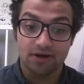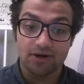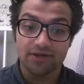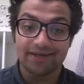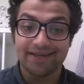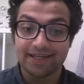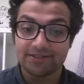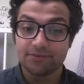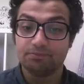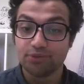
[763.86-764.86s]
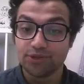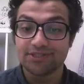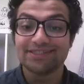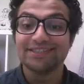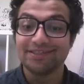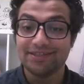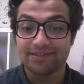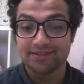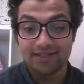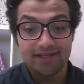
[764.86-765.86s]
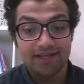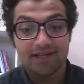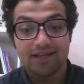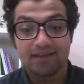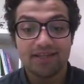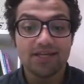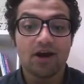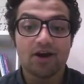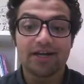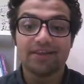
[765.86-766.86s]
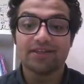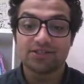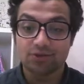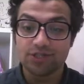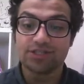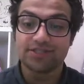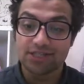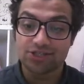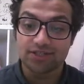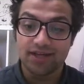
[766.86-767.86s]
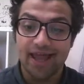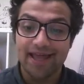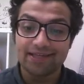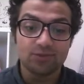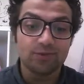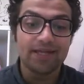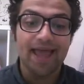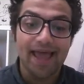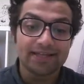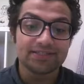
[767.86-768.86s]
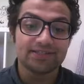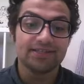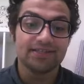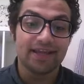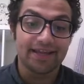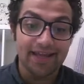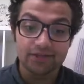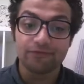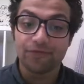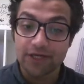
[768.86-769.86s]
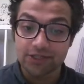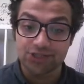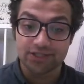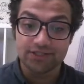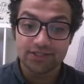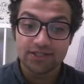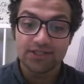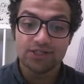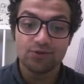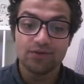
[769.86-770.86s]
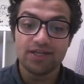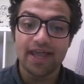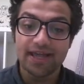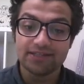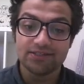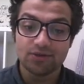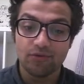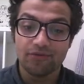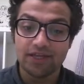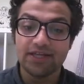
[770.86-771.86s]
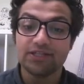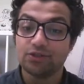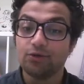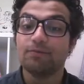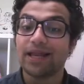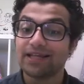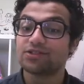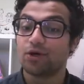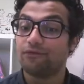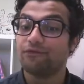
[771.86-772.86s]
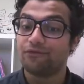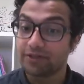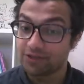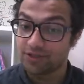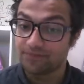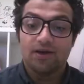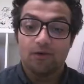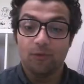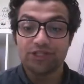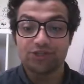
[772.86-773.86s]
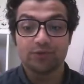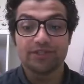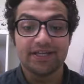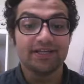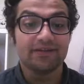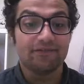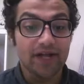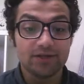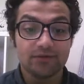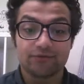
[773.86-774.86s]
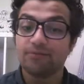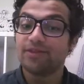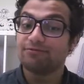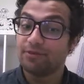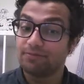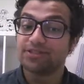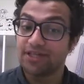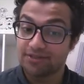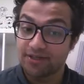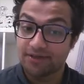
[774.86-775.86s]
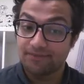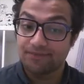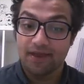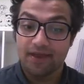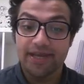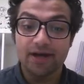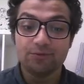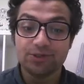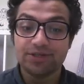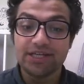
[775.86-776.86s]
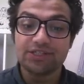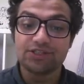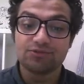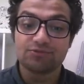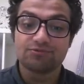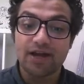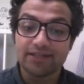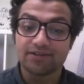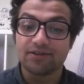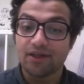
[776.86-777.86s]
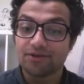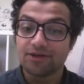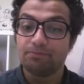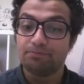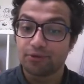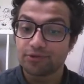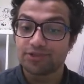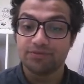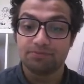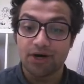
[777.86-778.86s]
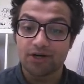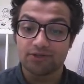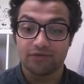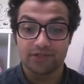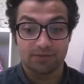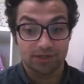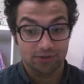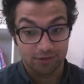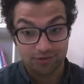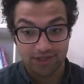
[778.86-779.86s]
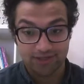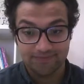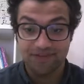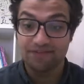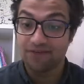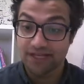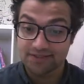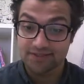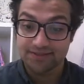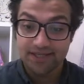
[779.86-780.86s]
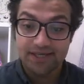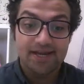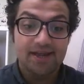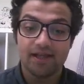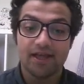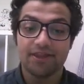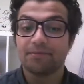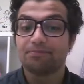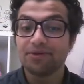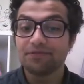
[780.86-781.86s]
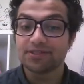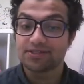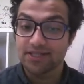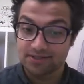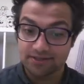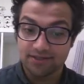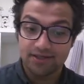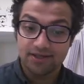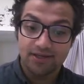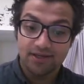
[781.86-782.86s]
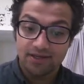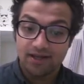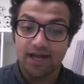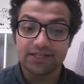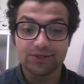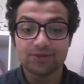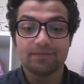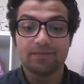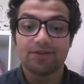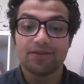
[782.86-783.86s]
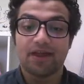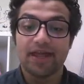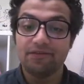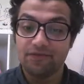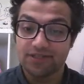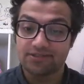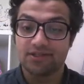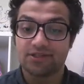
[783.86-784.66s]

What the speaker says: are get, put, delete. They are in the storage section, and we add the get function to the end of the do balance of function, which will take the value from the repository. Now you need to write another important part of the smart contract, events. In the previous lesson, I talked about the events in